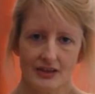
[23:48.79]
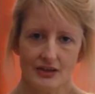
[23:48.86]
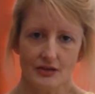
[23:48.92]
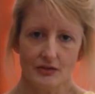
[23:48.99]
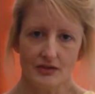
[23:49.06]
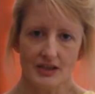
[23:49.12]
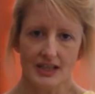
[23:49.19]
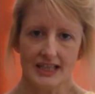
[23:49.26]

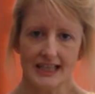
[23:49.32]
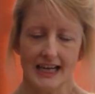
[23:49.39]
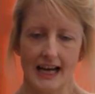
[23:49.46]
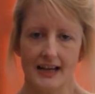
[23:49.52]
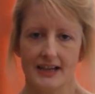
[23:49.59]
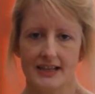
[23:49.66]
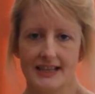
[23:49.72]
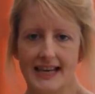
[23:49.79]
sort of
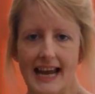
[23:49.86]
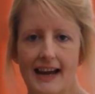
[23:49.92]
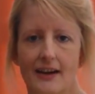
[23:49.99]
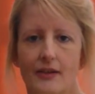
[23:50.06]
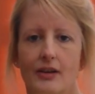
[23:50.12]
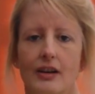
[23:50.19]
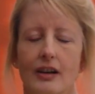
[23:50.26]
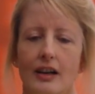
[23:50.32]
discuss
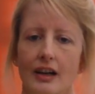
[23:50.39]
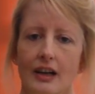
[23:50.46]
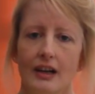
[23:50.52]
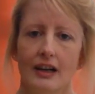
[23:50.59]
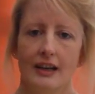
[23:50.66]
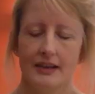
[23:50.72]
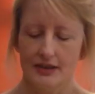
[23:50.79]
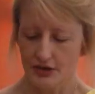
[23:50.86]
now
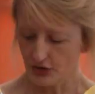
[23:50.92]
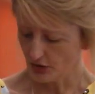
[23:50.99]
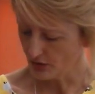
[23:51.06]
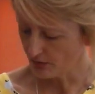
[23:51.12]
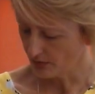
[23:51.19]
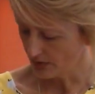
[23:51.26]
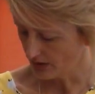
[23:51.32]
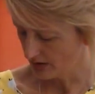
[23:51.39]
the
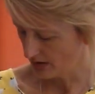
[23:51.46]
2